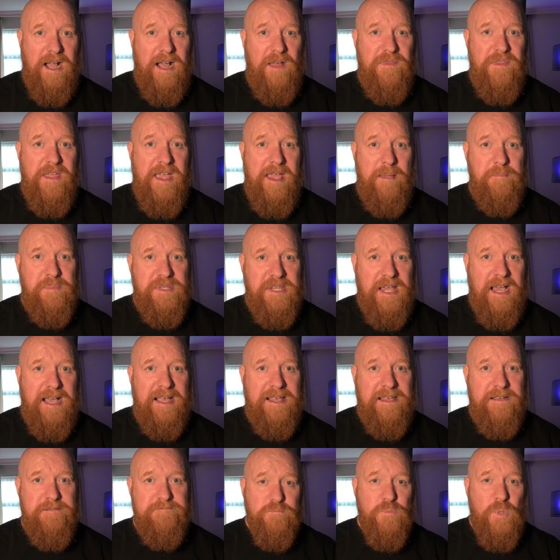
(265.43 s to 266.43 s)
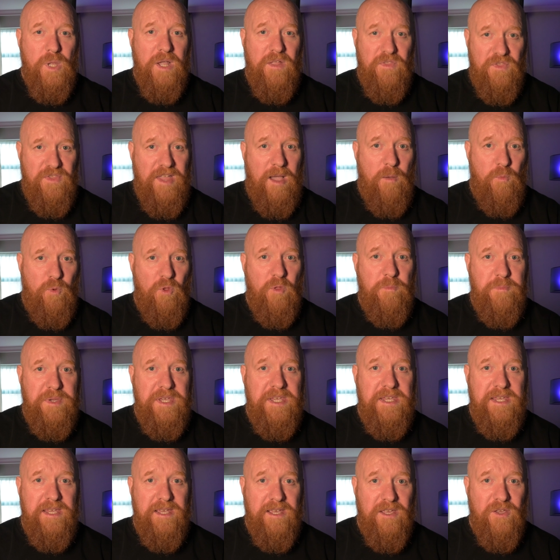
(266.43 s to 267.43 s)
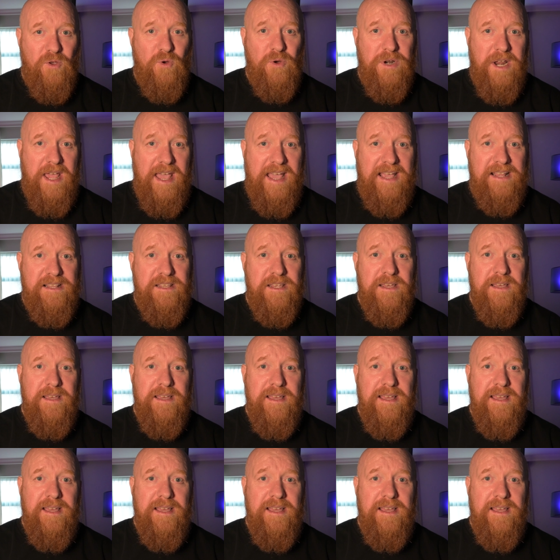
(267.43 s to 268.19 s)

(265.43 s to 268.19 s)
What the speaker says: and the hem tag. That will be going ahead.